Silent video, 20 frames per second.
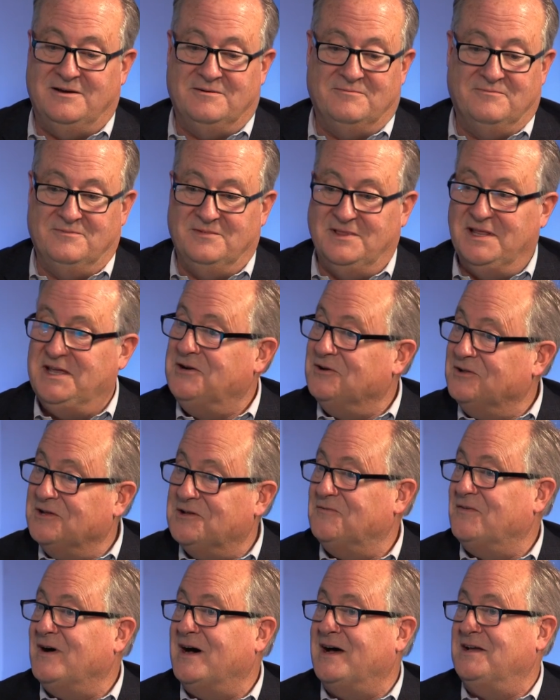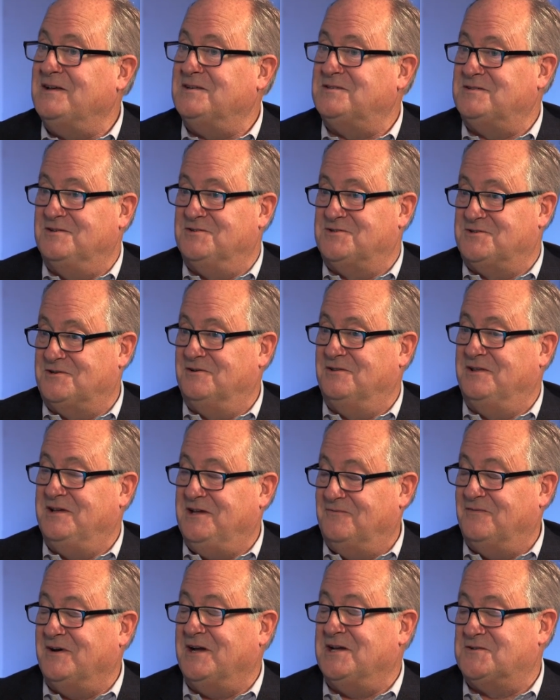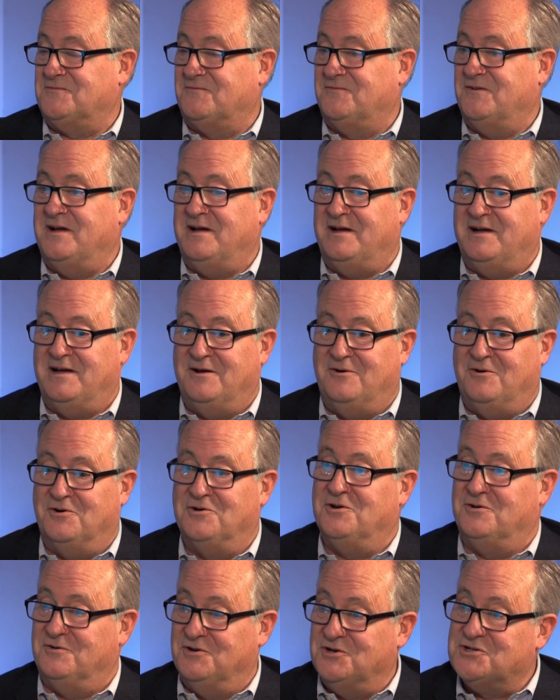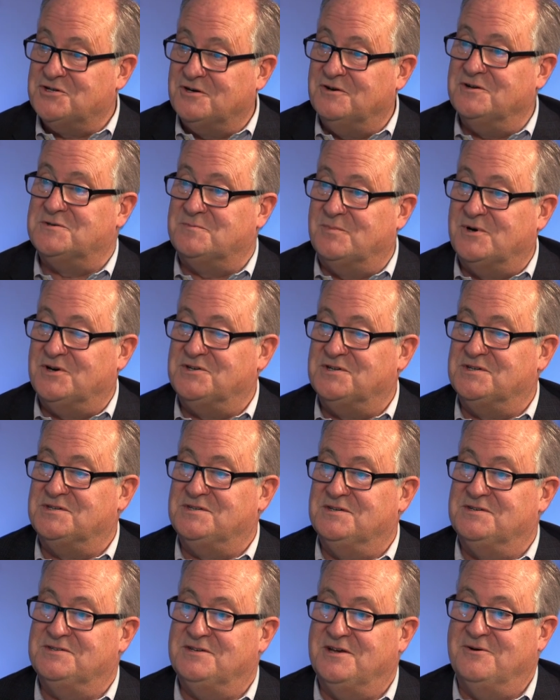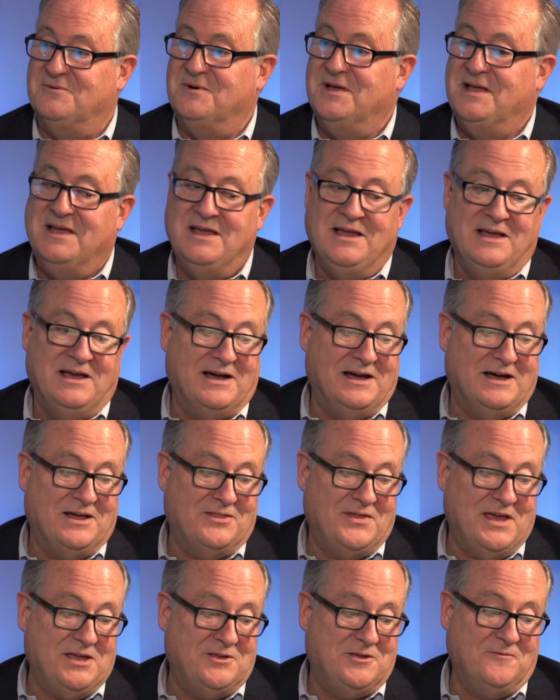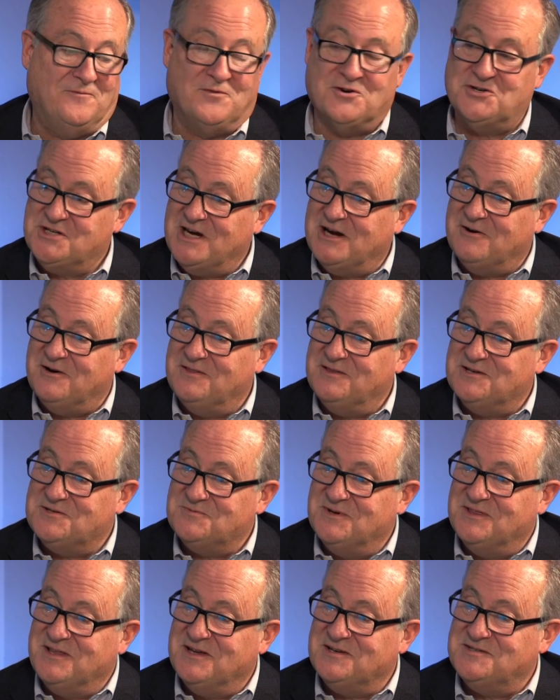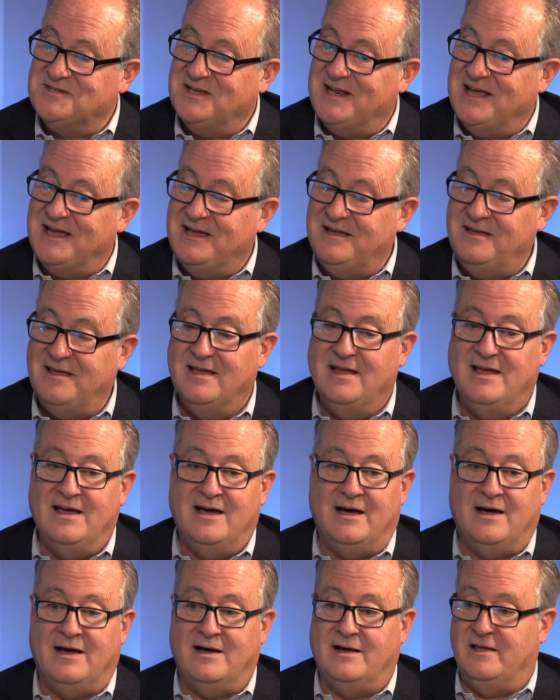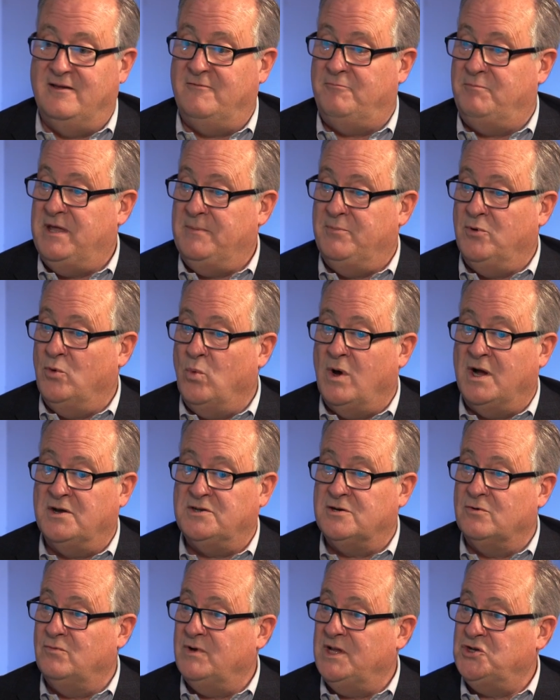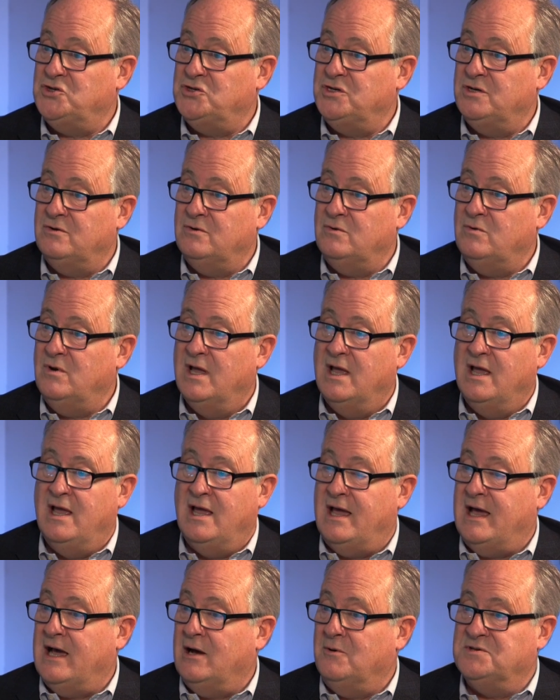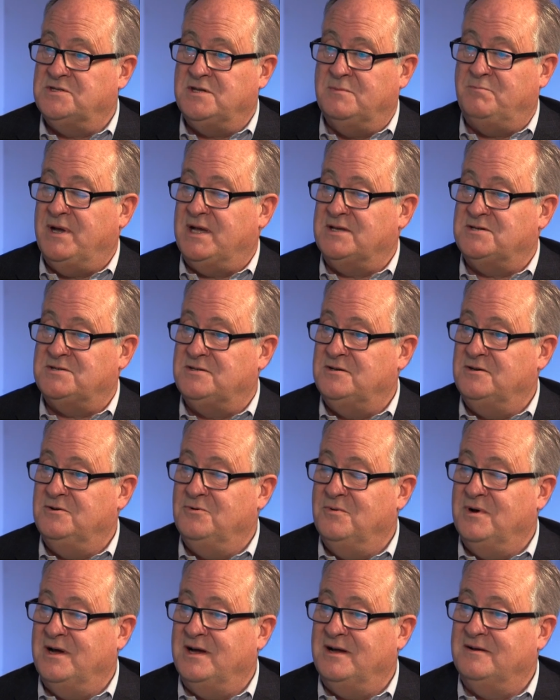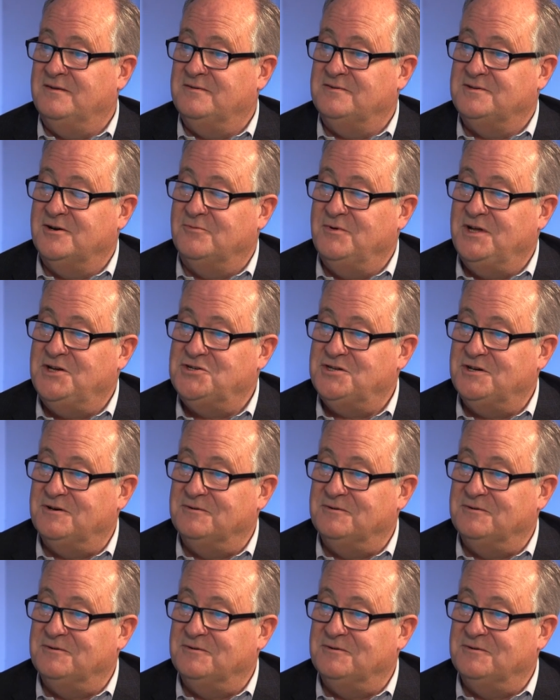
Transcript: legal advice, and certainly advice on your insurance purchases. So thank you for sharing this with us today. If people want to reach you, how is it best to reach you?